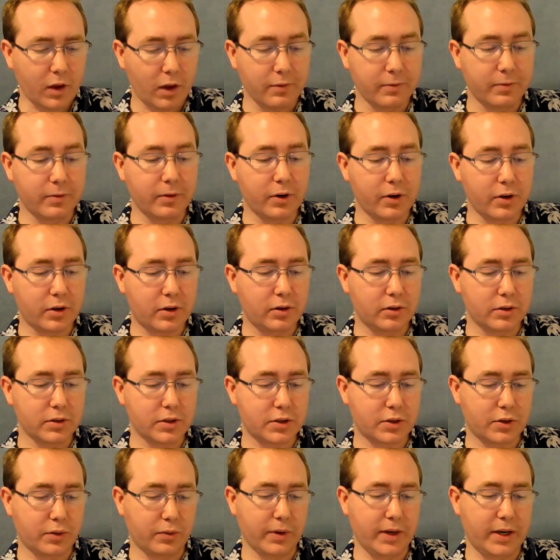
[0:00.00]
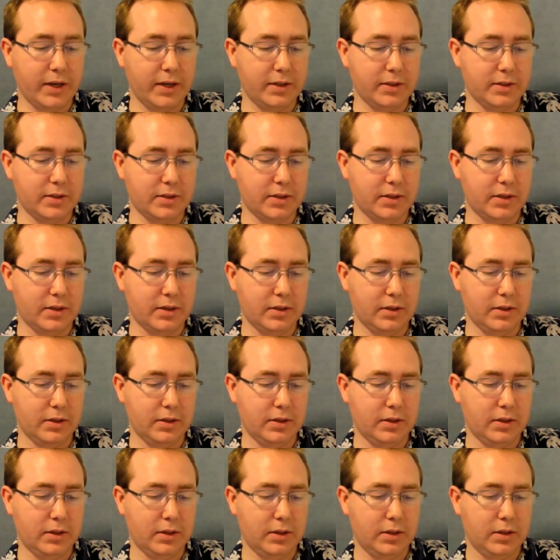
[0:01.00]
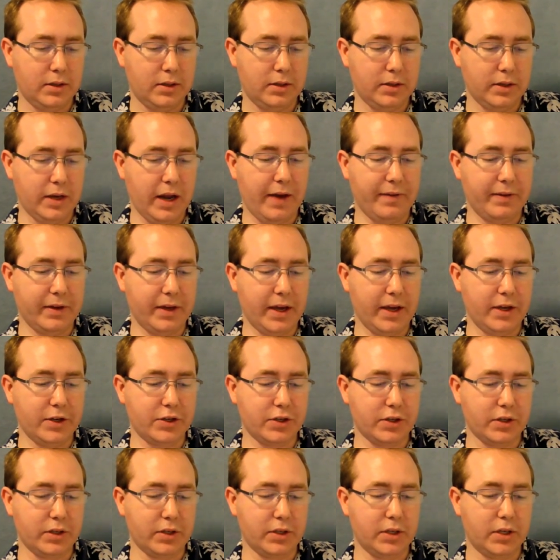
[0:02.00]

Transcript: Vertical screens navigation.